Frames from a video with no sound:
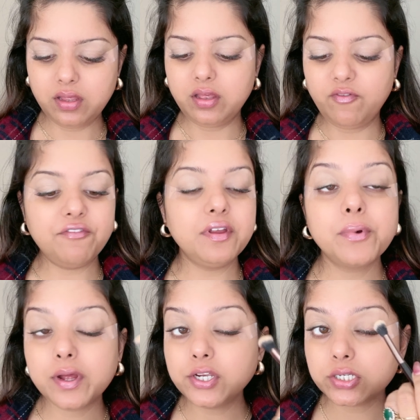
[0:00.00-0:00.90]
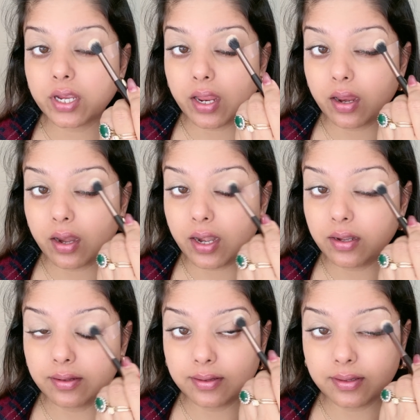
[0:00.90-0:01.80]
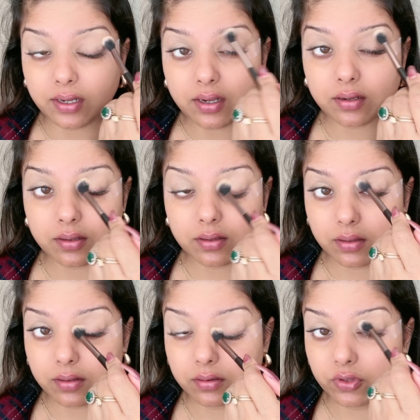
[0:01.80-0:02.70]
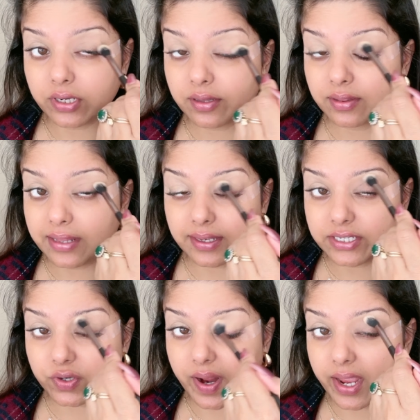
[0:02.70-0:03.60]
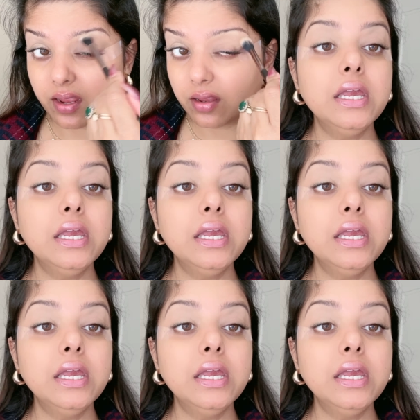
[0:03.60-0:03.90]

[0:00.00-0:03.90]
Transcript: fluffy brush and set it so that it's nice and dry.